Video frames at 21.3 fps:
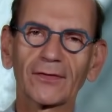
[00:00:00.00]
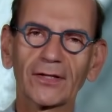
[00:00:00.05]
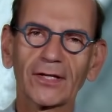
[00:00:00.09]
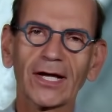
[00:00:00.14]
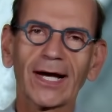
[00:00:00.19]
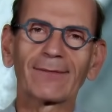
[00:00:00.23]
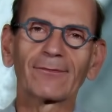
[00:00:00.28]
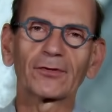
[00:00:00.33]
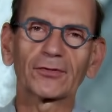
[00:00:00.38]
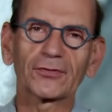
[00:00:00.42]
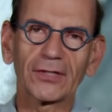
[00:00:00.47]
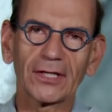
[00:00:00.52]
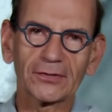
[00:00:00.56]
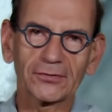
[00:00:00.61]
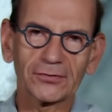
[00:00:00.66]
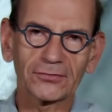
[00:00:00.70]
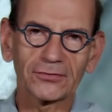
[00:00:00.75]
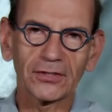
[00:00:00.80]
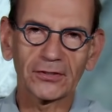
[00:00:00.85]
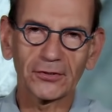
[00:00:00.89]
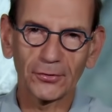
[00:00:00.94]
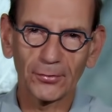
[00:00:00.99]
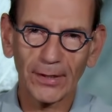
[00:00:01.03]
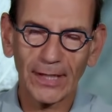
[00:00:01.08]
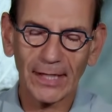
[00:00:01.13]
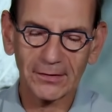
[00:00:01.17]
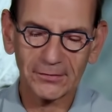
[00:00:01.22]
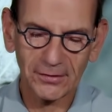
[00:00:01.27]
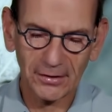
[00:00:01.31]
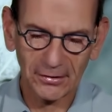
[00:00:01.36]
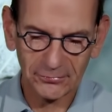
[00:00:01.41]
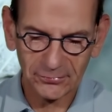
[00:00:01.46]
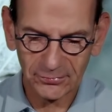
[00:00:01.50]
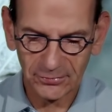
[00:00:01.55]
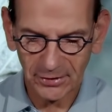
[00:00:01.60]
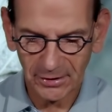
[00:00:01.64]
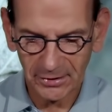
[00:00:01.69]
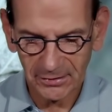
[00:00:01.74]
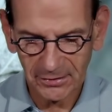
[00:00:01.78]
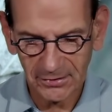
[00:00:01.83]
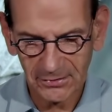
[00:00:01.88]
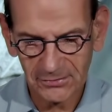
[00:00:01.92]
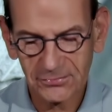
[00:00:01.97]
of the conversations that you had
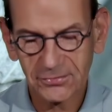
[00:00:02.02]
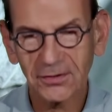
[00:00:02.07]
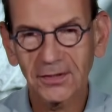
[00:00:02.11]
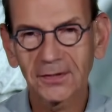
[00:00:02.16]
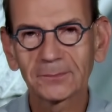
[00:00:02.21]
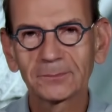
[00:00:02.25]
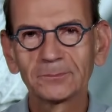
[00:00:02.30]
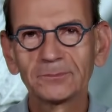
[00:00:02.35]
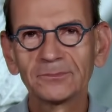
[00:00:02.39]
yesterday, Keyshawn.